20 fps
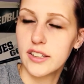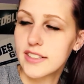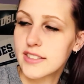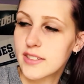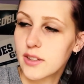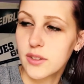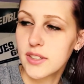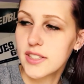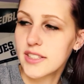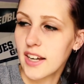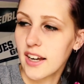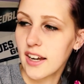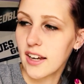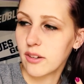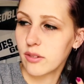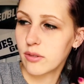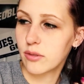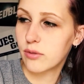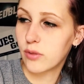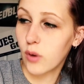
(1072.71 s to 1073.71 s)
It's only
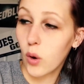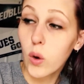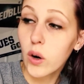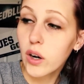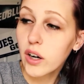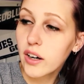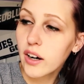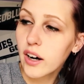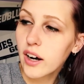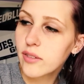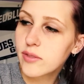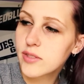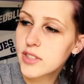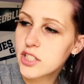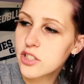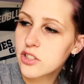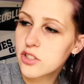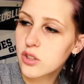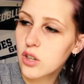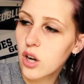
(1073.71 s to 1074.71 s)
day four of
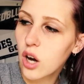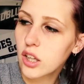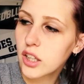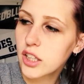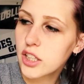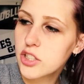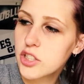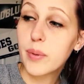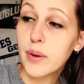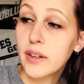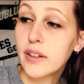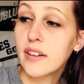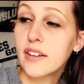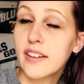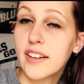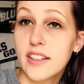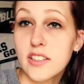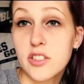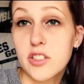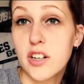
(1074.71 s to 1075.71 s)
teacher's college, but
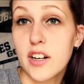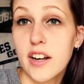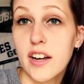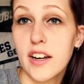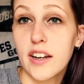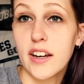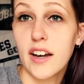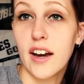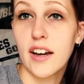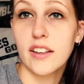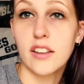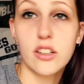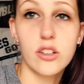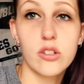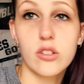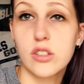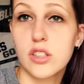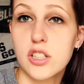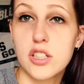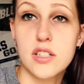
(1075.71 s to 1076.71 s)
yesterday I
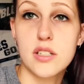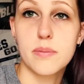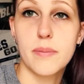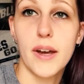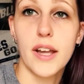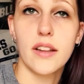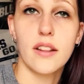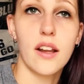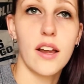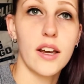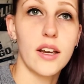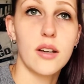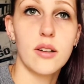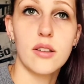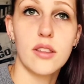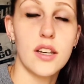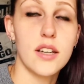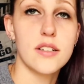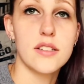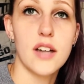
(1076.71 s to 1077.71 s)
literally just spent like
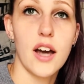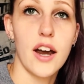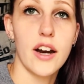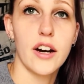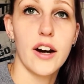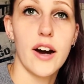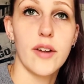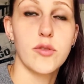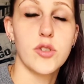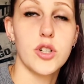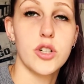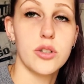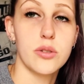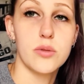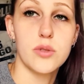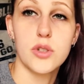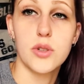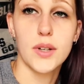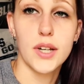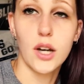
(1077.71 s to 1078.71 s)
the entire
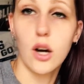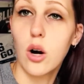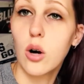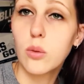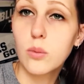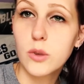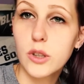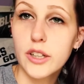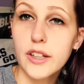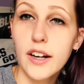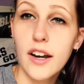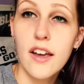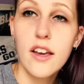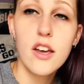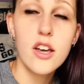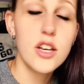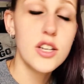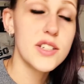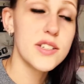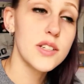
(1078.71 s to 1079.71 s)
afternoon doing homework,
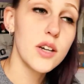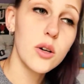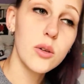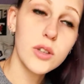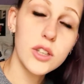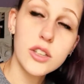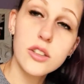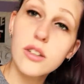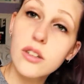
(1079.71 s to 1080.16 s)
so your